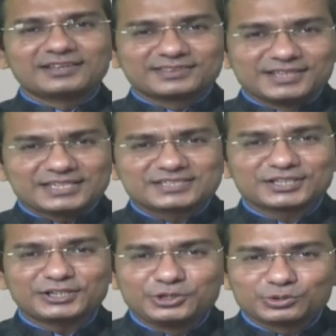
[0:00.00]
this
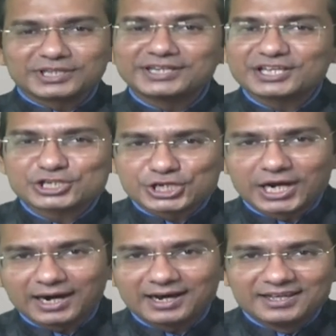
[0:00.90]

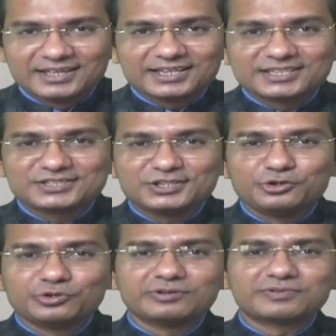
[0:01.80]
euthanasia is
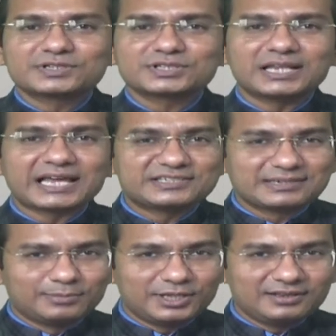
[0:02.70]

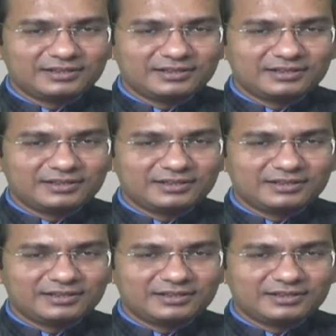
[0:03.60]
universalizable.